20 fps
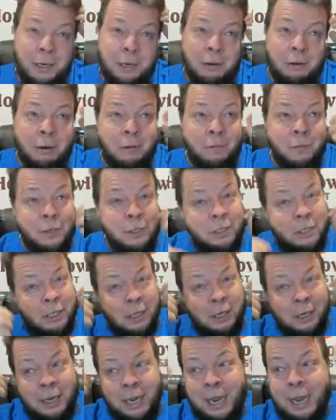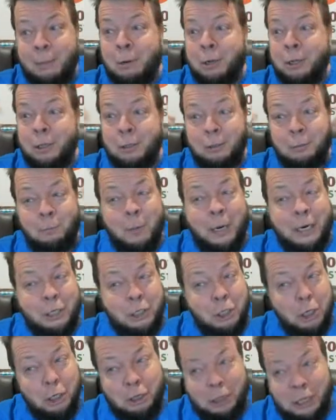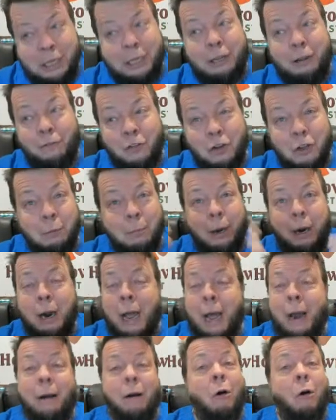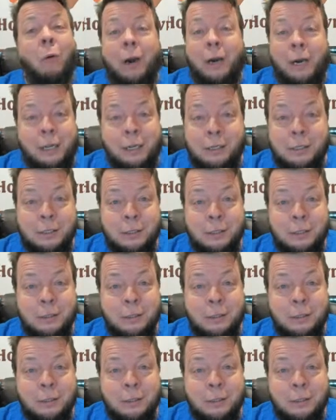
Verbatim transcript: or if it's the GABA that makes you think you feel better. I don't know what it is.